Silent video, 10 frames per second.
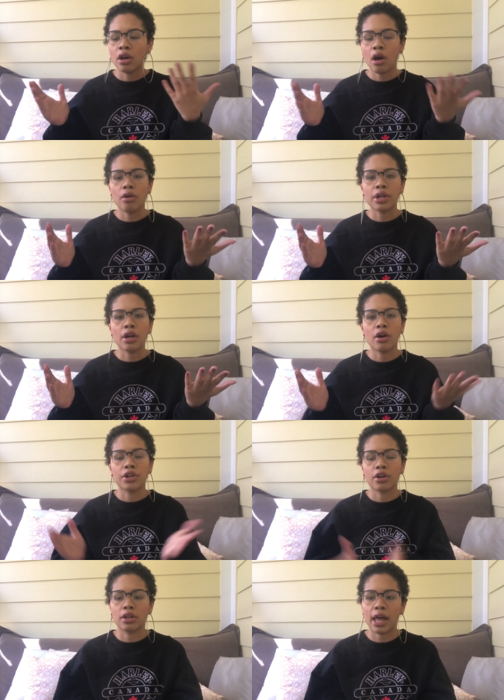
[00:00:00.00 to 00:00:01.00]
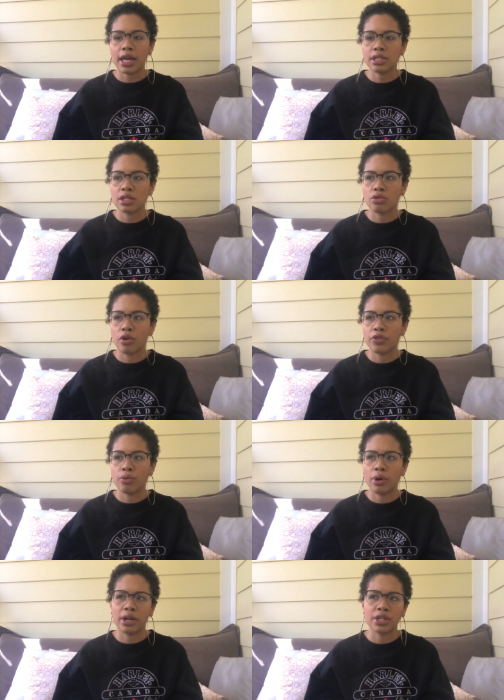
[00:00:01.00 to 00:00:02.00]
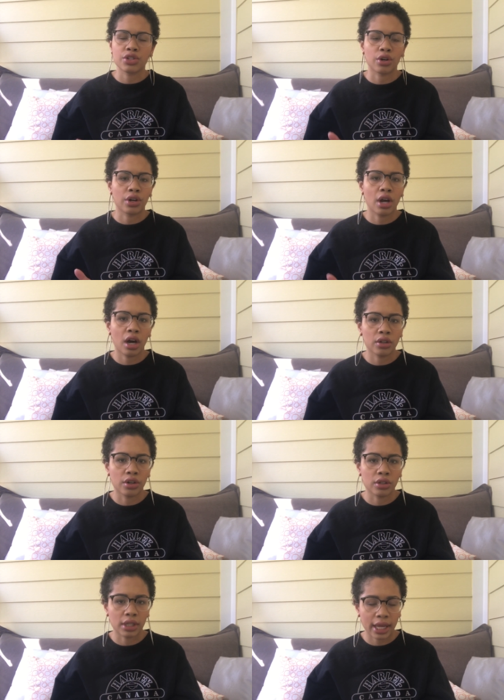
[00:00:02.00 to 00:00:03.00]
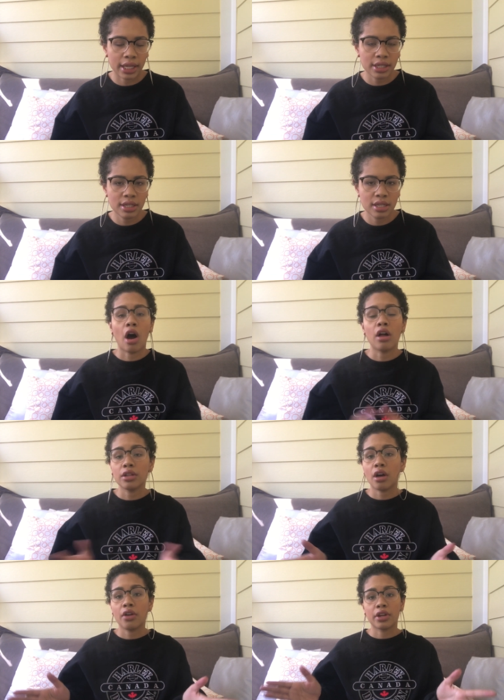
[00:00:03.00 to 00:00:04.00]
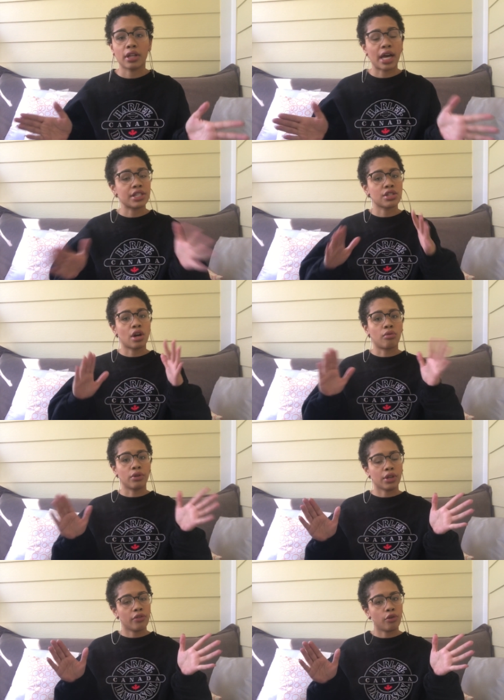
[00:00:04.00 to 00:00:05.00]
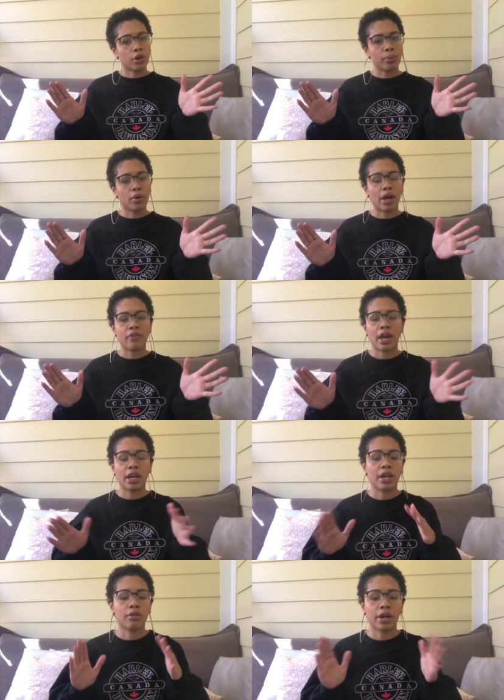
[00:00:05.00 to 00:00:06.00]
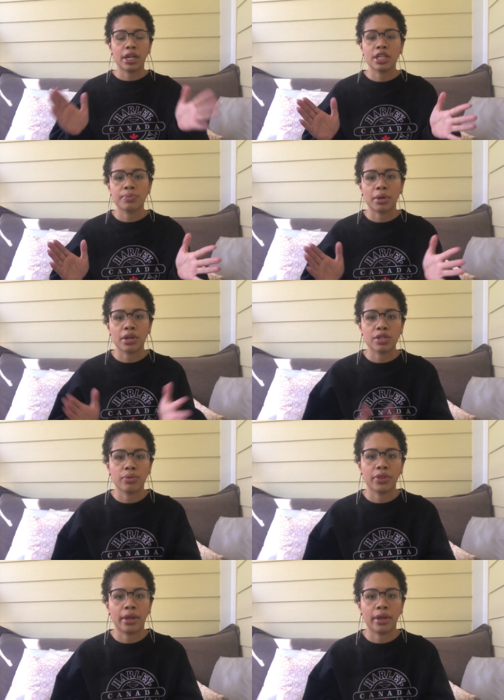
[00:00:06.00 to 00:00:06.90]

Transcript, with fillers: coating on your glasses or if you want a certain color lens. All in all, the glasses are really affordable. I've had a great experience with